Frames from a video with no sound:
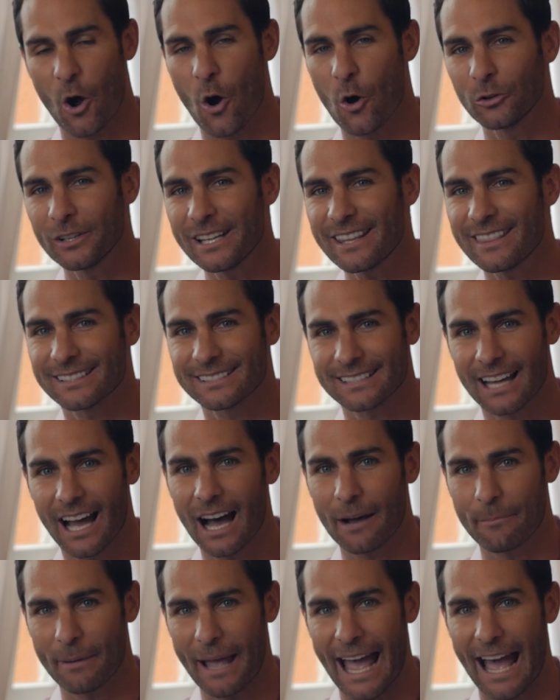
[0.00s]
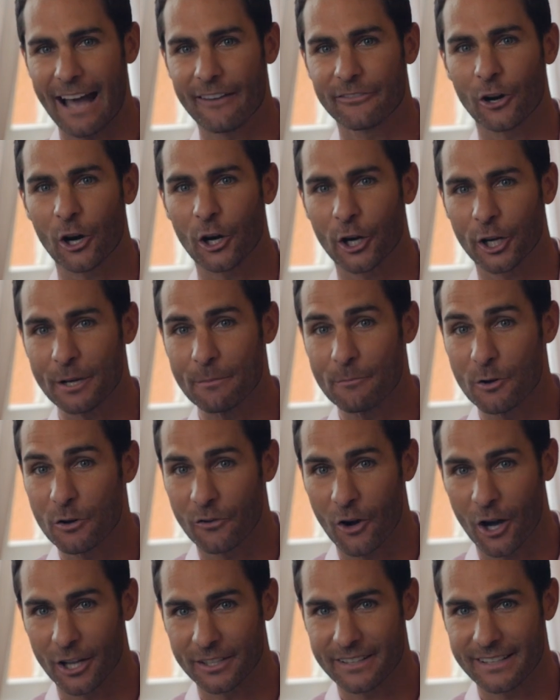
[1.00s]
Only the top half are gonna
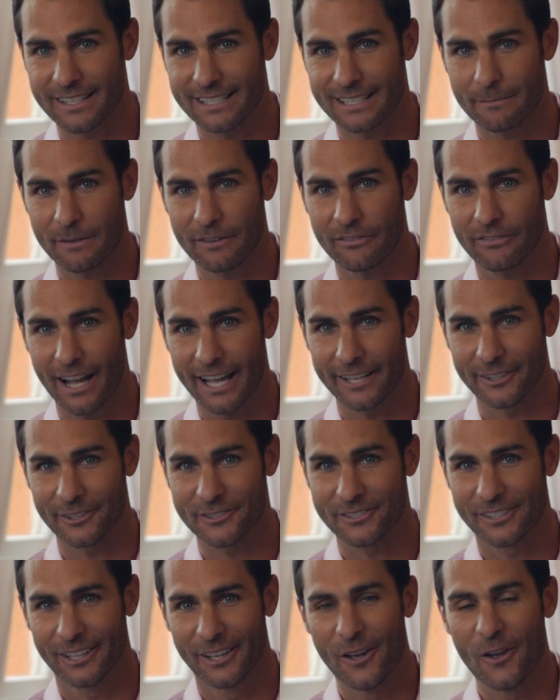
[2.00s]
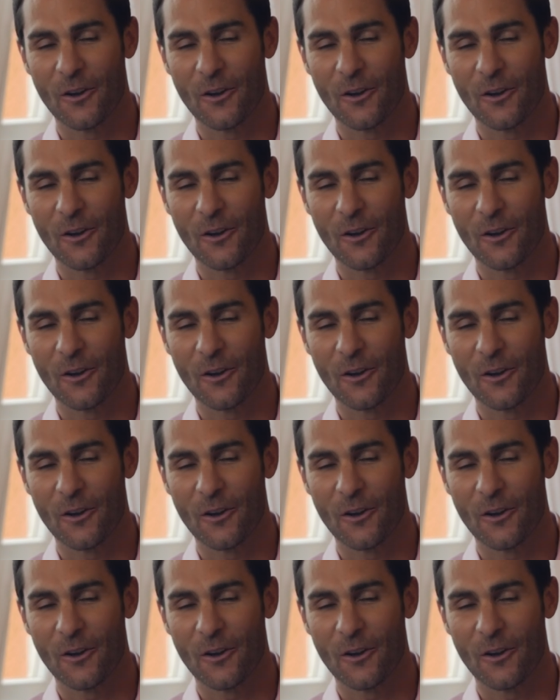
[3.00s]
move on to the semifinals.